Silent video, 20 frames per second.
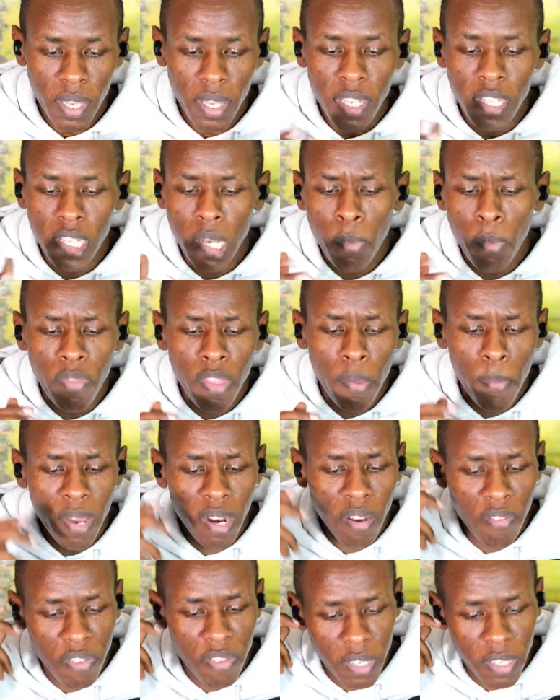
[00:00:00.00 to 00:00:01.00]
Some of the
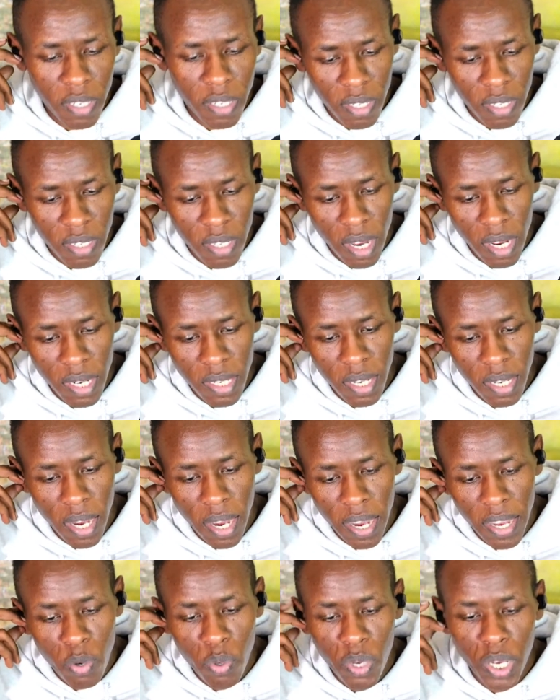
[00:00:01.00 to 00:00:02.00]
benefits is that
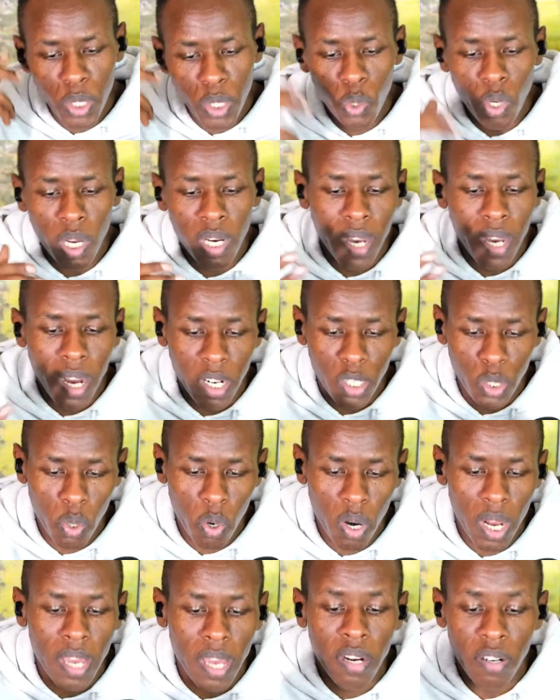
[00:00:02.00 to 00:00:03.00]
education and
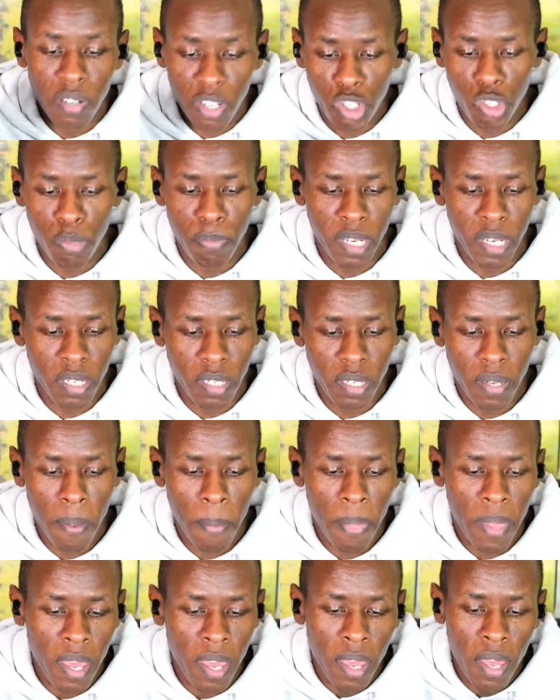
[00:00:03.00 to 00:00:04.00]
cultural enrichment.
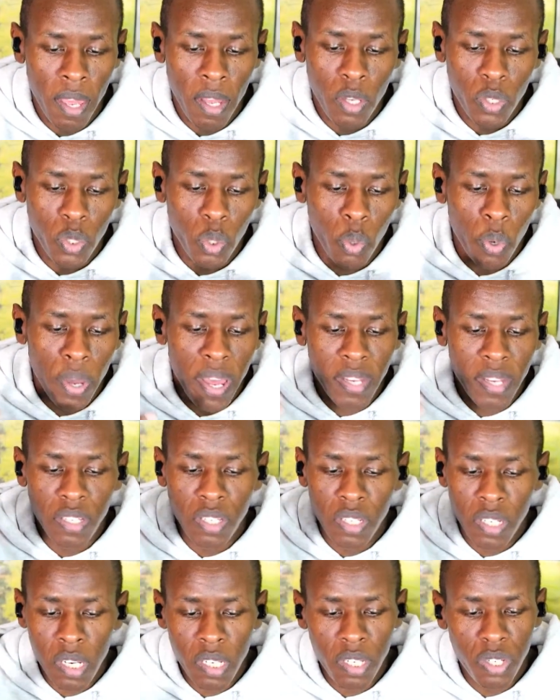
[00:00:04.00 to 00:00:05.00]
So
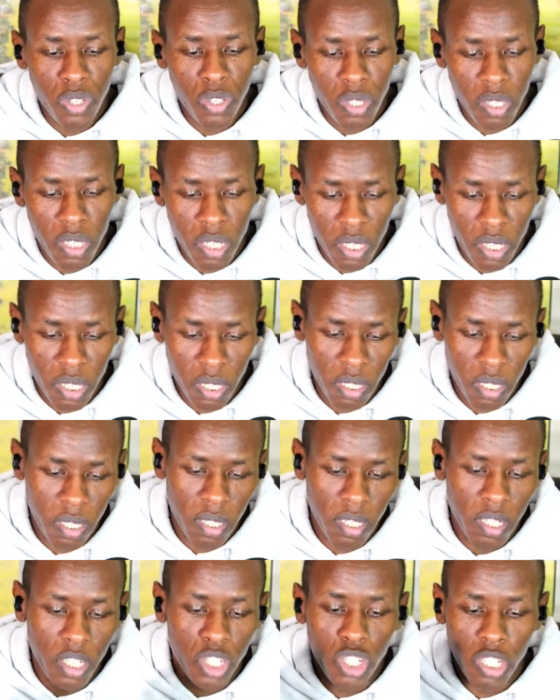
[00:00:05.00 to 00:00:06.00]
exchange teachers
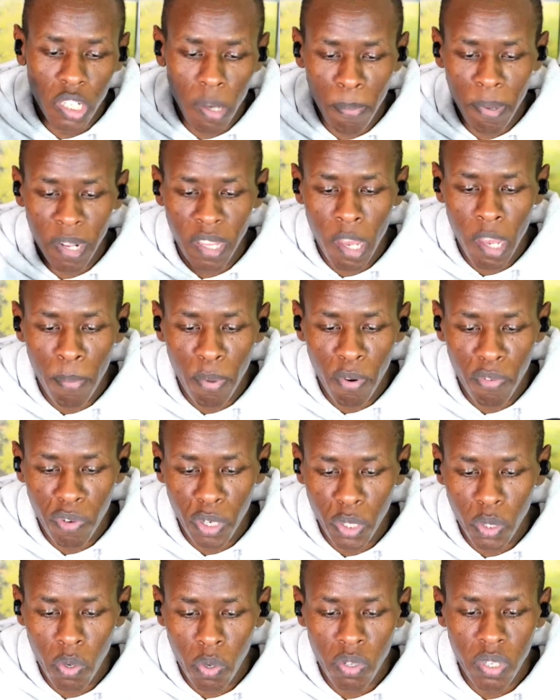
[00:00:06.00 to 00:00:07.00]
sharpen their
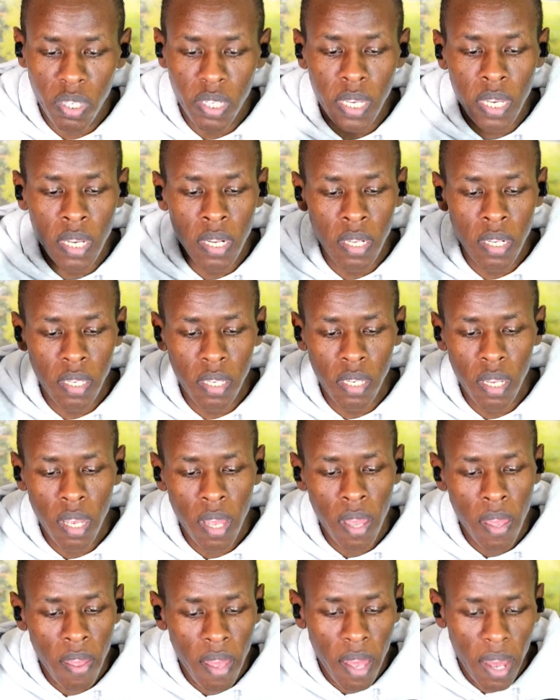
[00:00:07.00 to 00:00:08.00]
professional skills
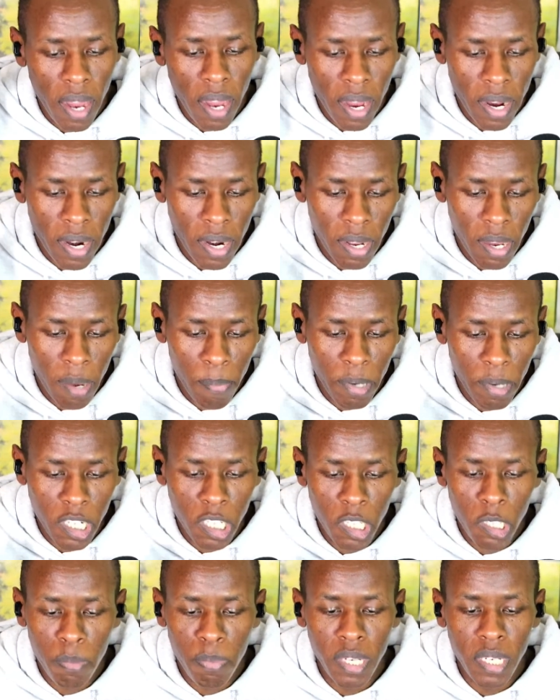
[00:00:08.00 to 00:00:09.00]
and
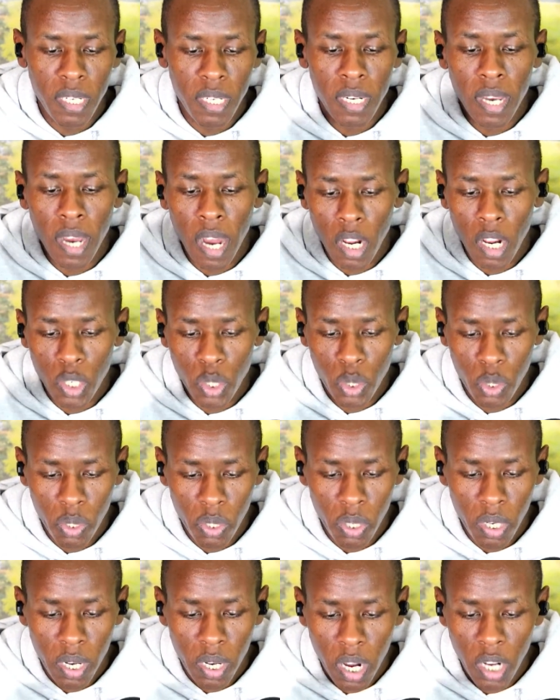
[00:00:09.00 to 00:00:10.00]
participate in
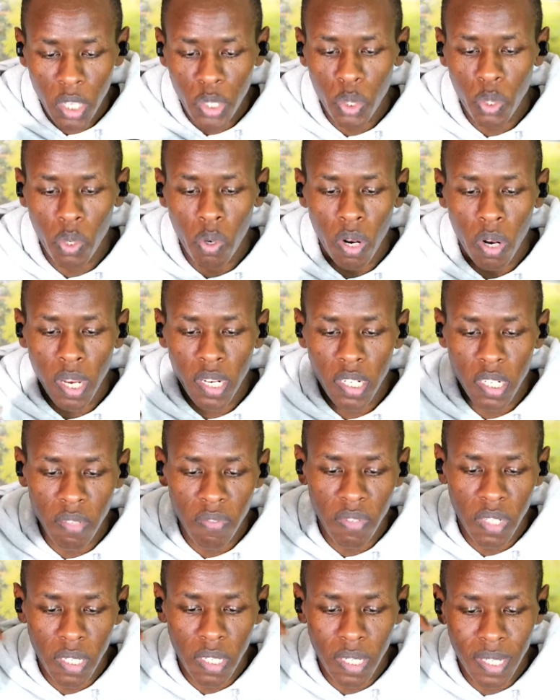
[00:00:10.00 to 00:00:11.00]
cultural
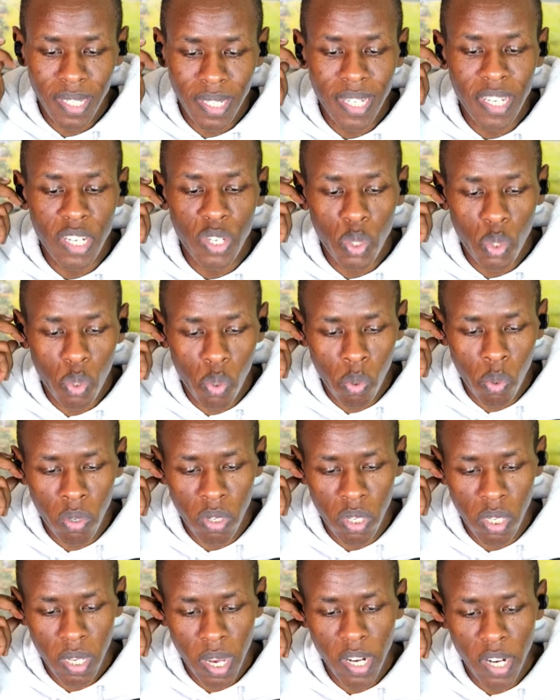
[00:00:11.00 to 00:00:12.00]
activities in
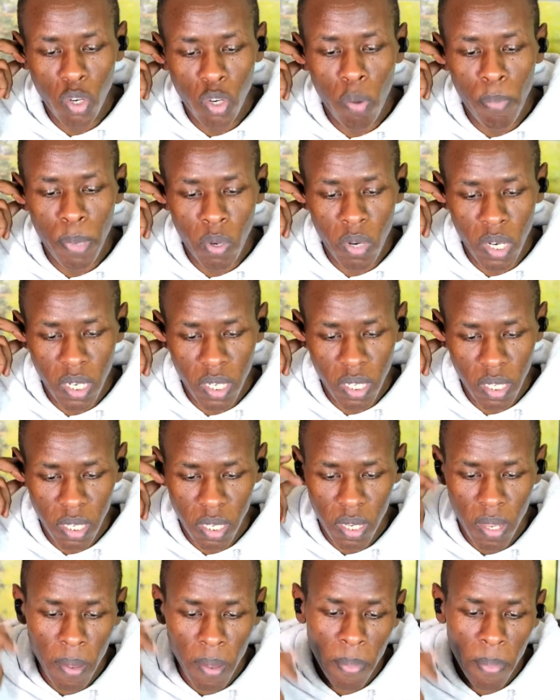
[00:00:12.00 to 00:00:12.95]
schools and communities.